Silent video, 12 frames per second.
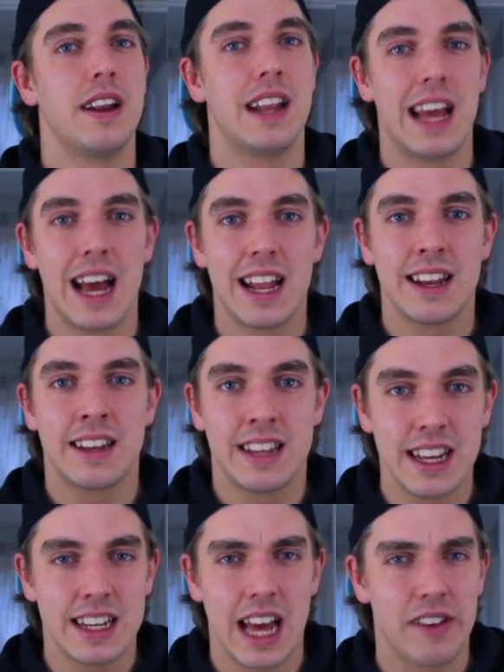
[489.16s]
Leanne
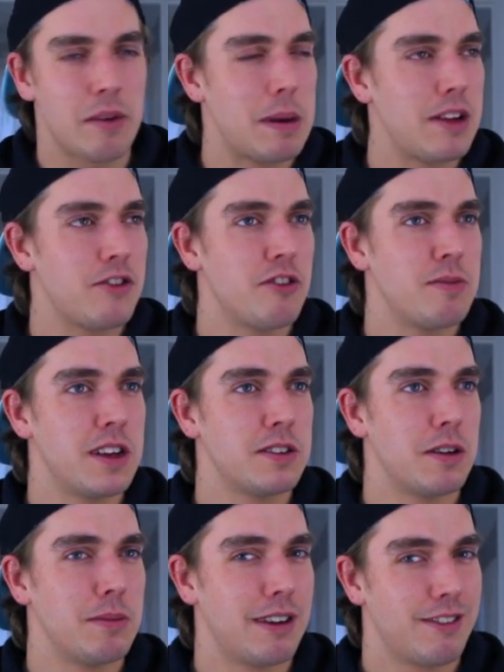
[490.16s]
did have a picture of me in
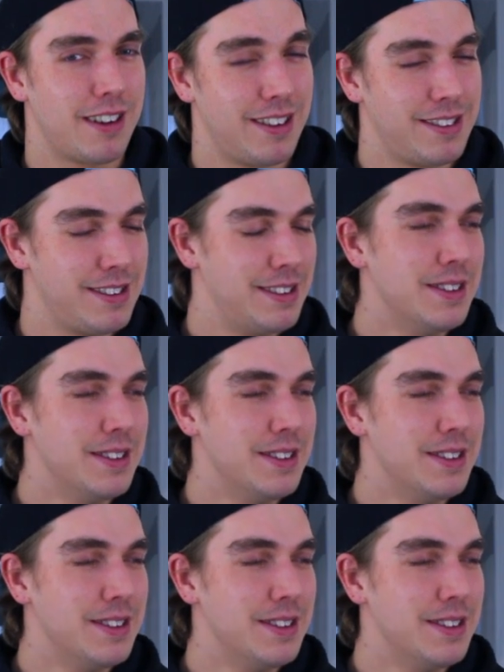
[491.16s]
her background.